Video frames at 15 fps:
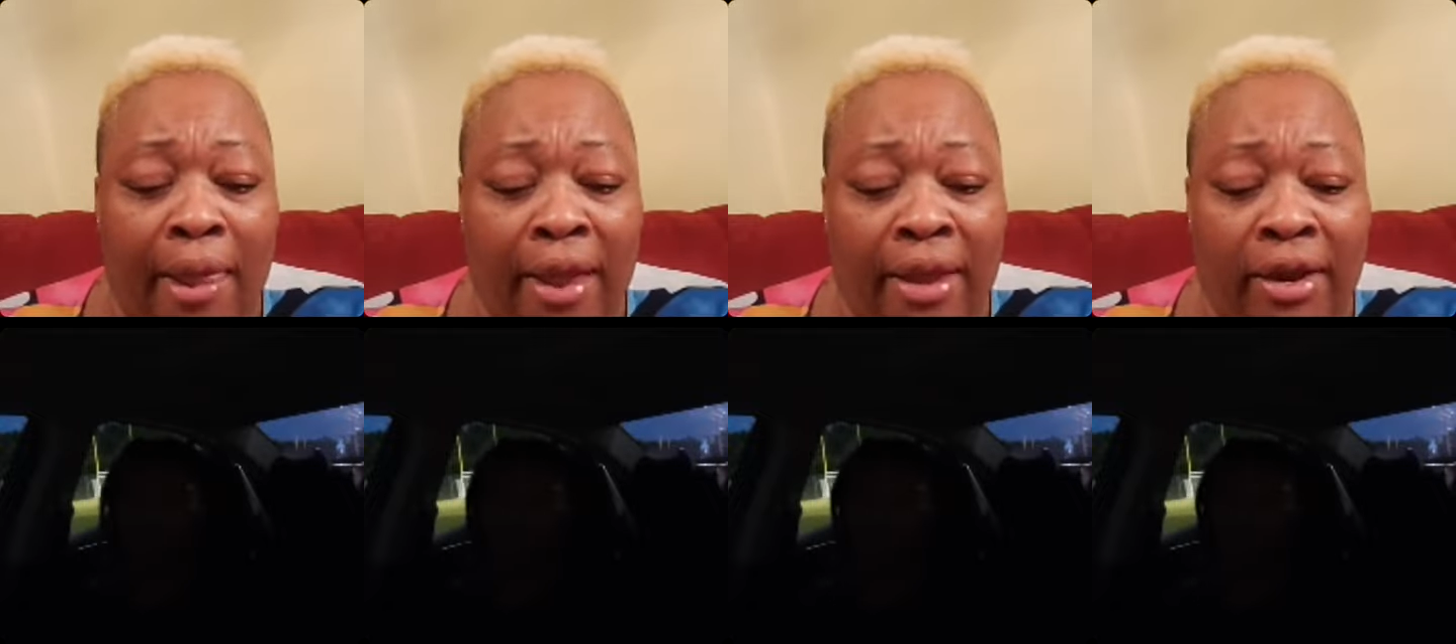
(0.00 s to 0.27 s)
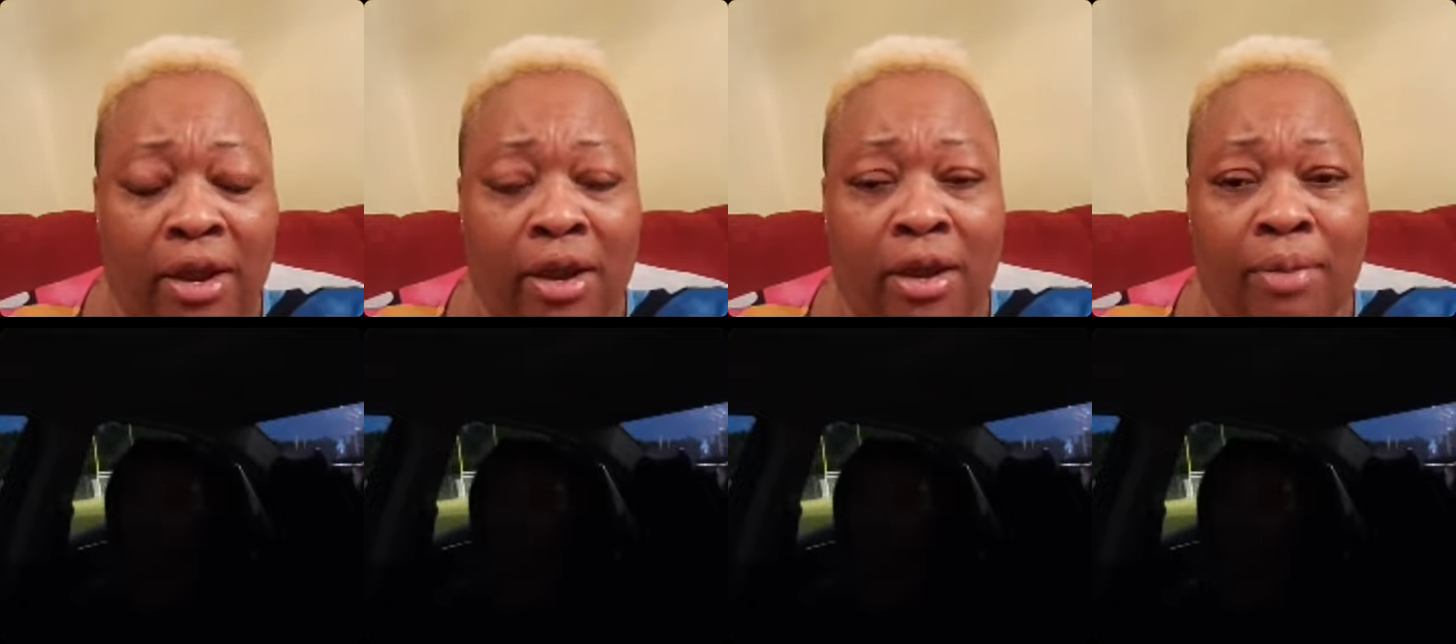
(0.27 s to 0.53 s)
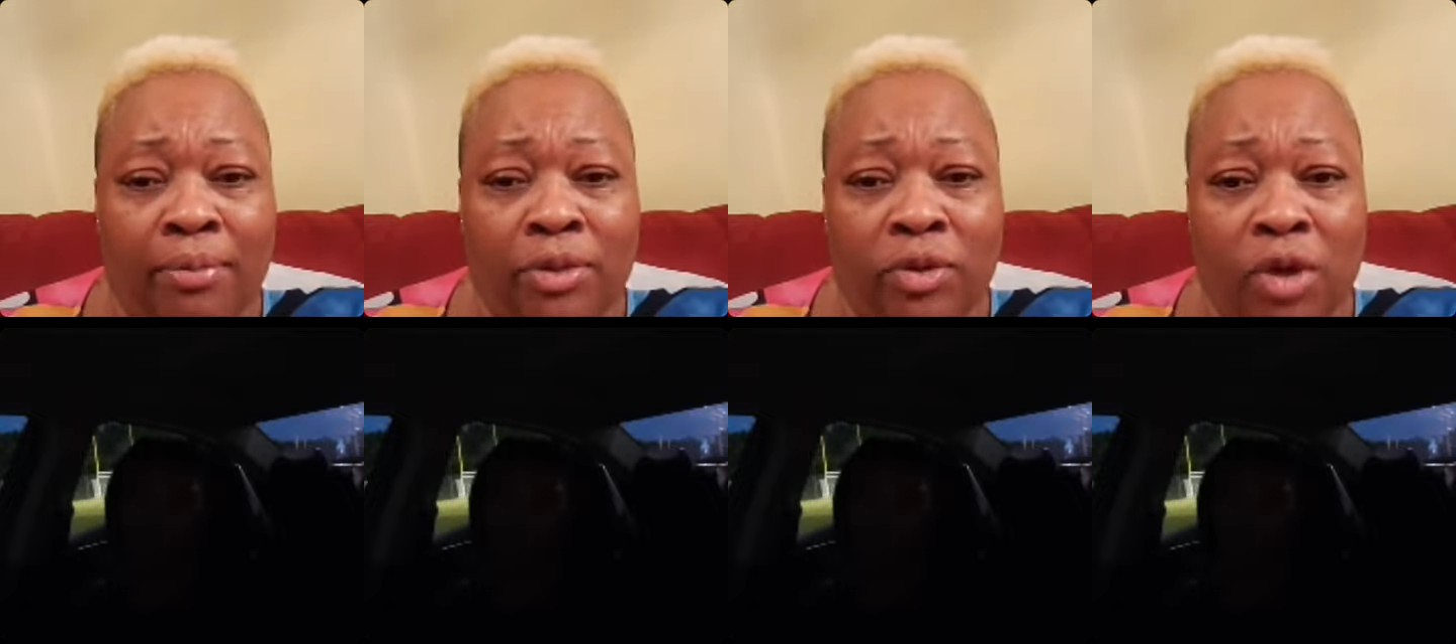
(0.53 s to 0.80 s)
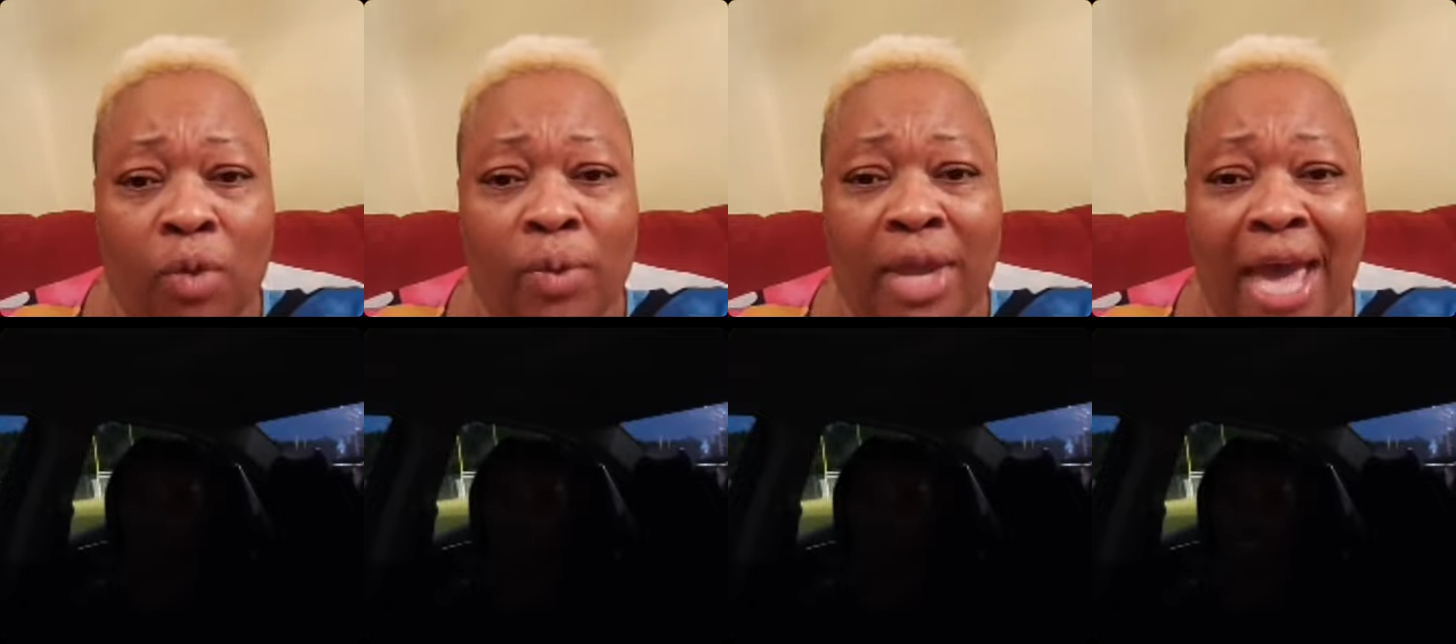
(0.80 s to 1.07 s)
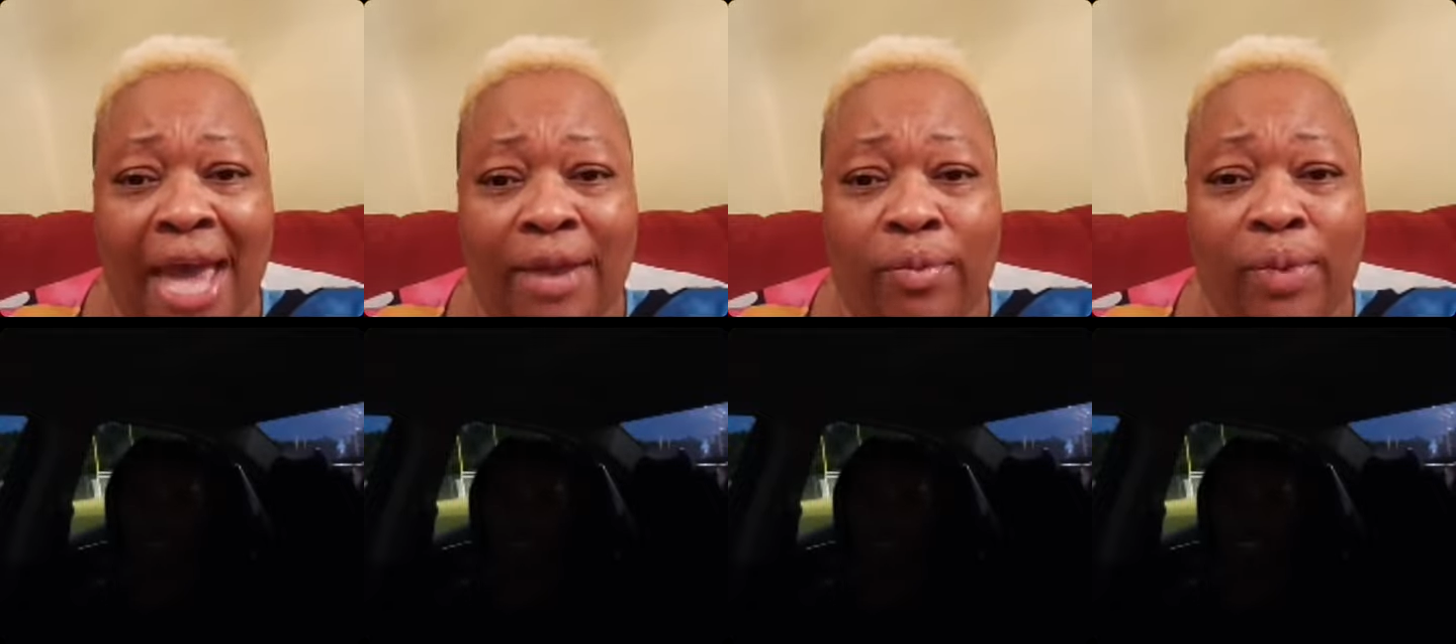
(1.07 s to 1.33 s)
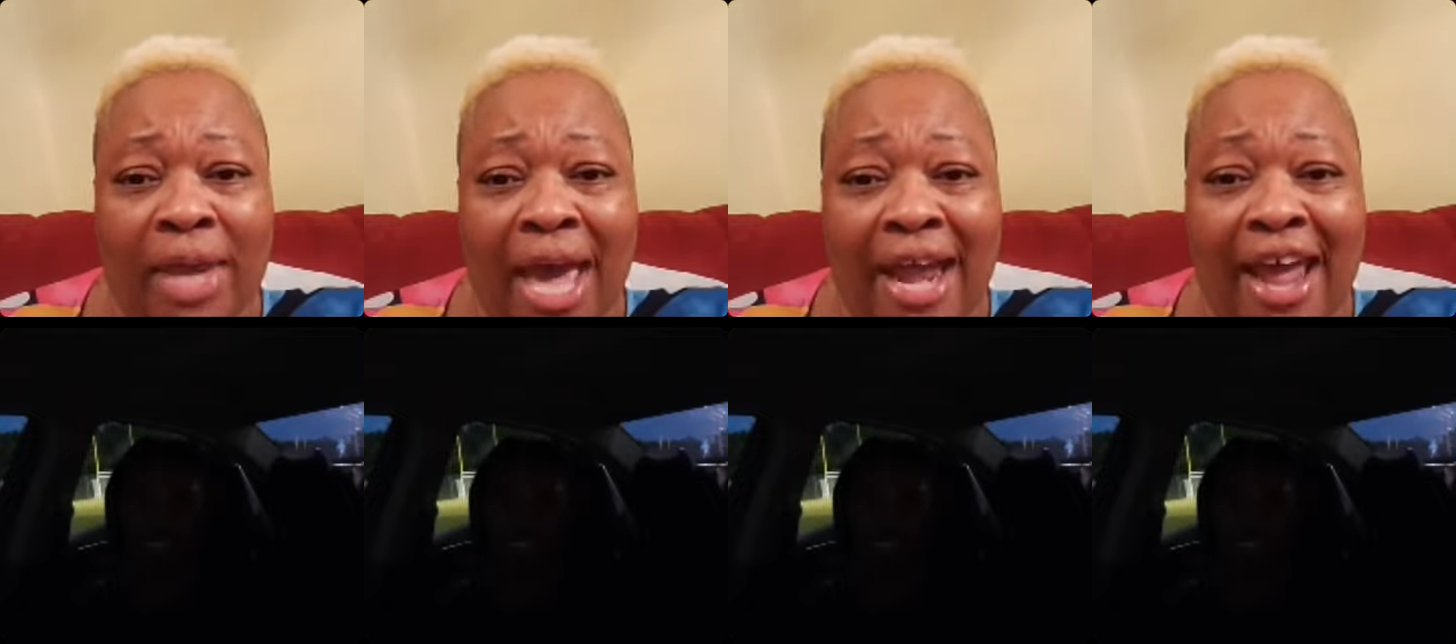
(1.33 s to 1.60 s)
and um, you know, we gotta
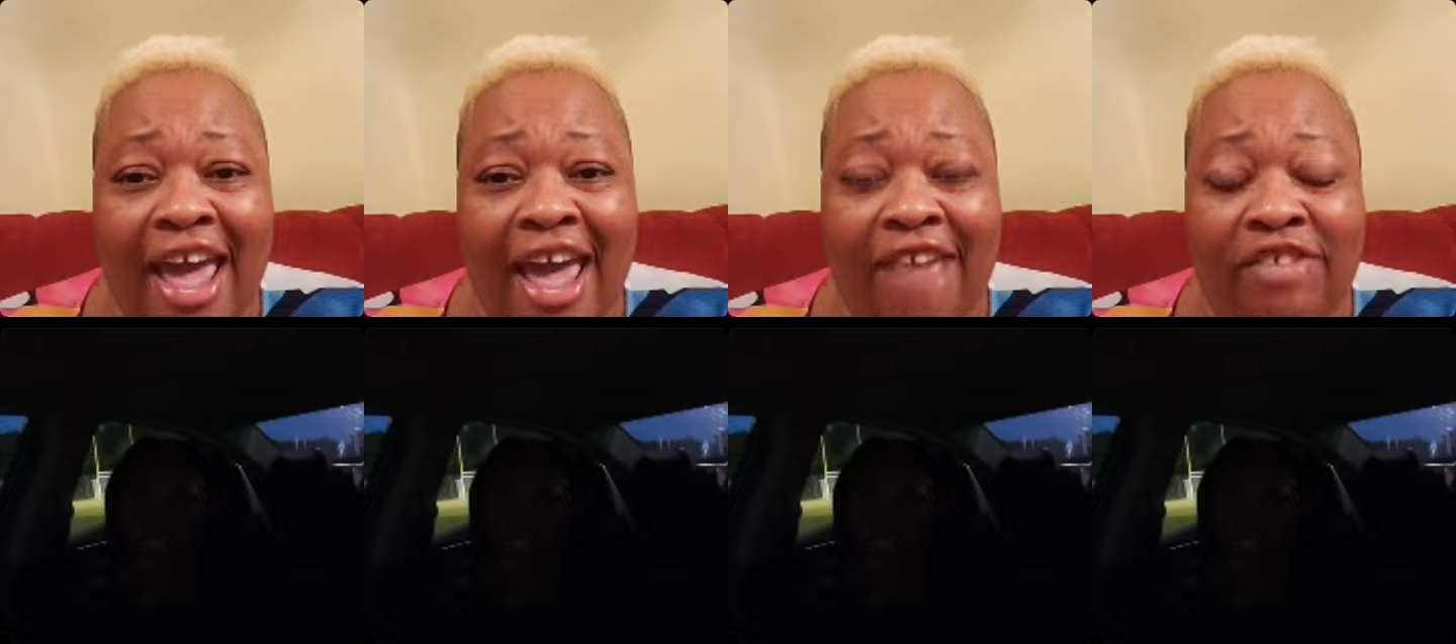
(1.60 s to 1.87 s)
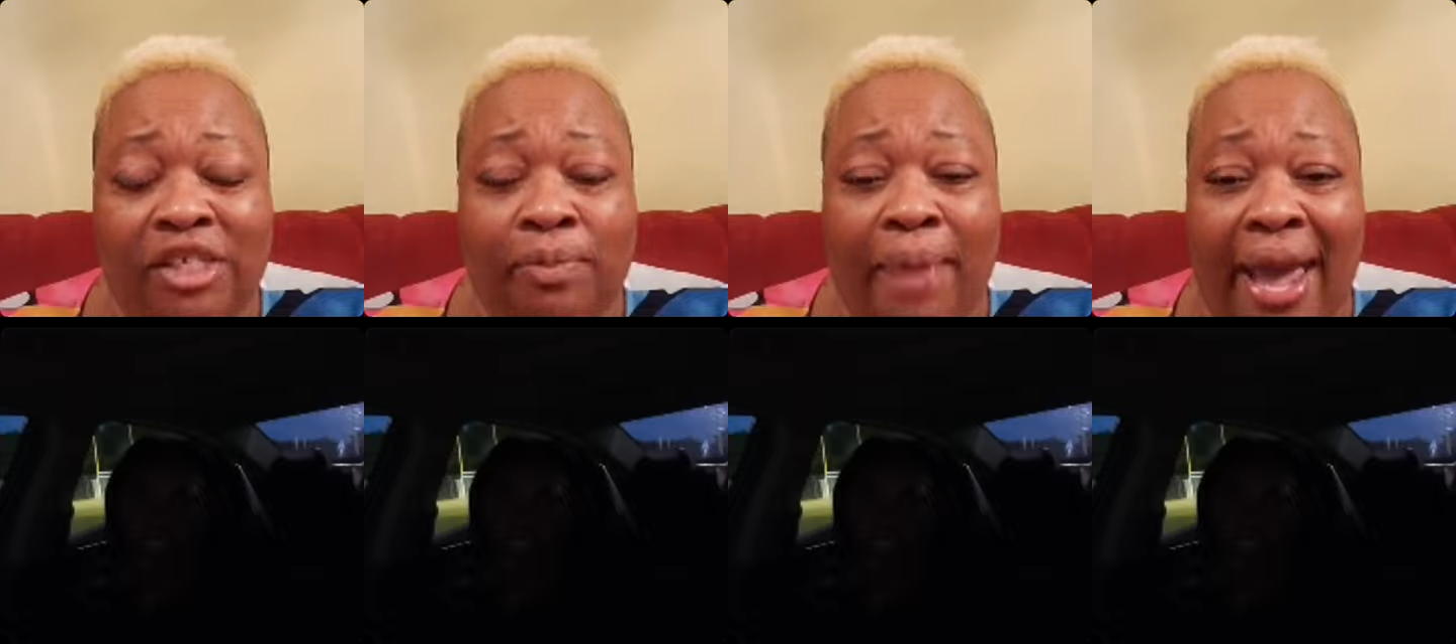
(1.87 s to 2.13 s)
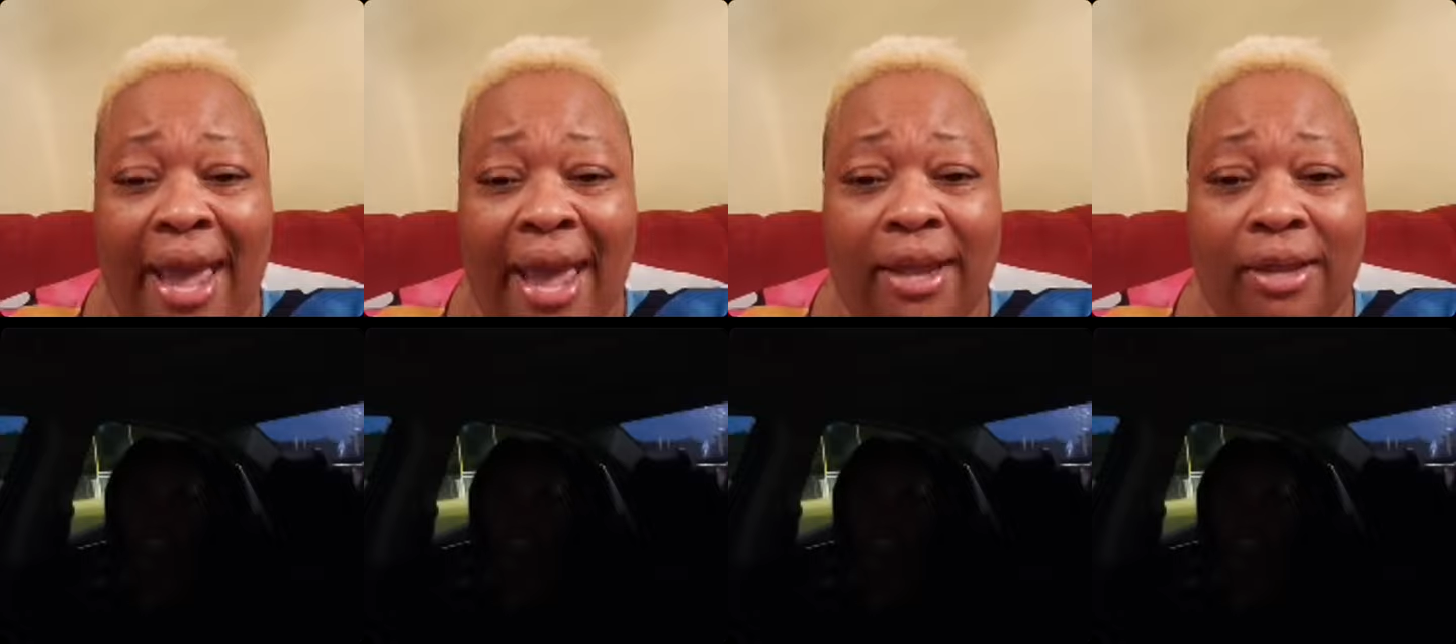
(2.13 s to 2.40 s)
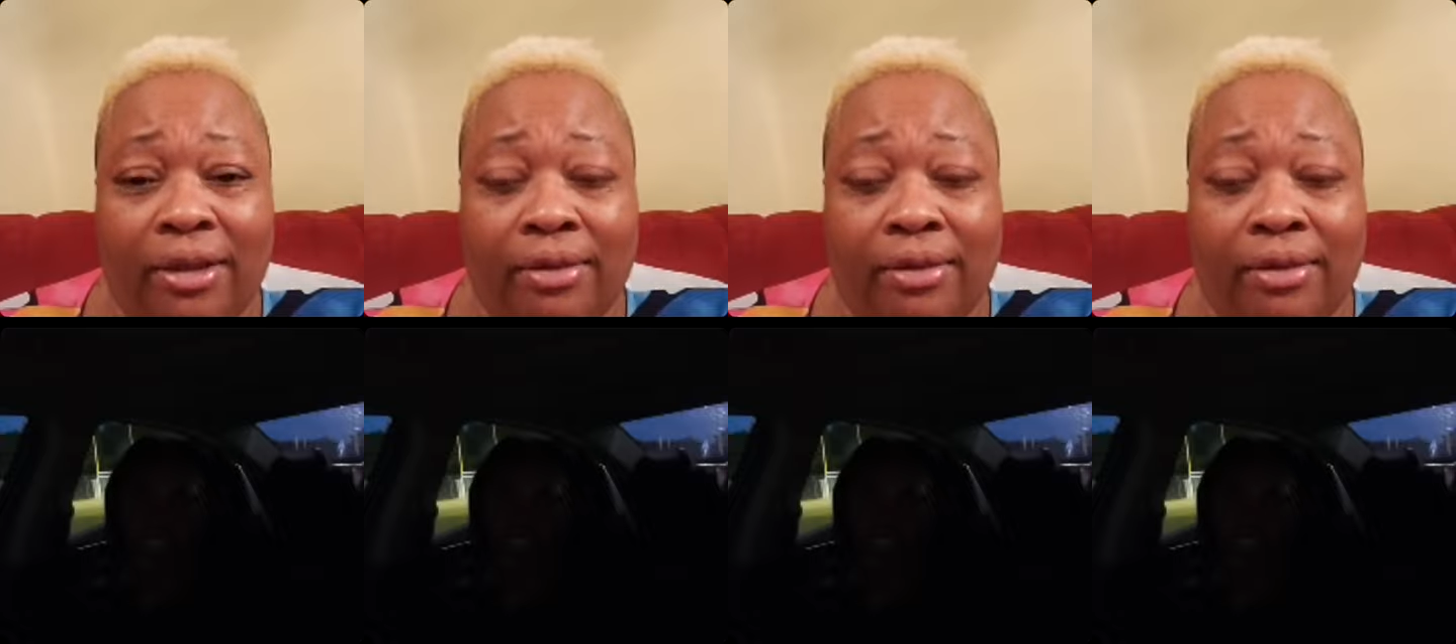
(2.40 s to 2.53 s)
we gotta have his back.